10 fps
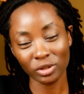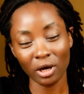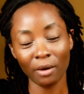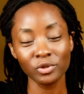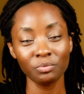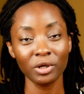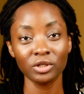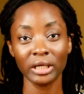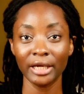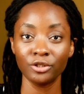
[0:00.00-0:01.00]
scalp to make
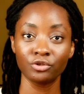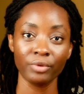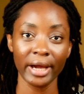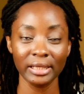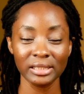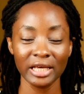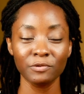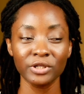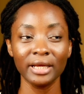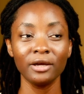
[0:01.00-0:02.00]
sure that it dries,
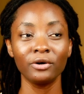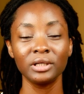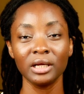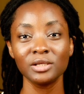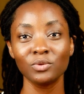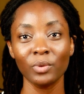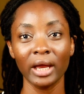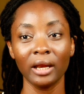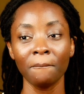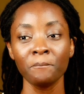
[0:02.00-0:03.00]
especially on days
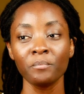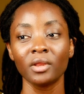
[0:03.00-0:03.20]
when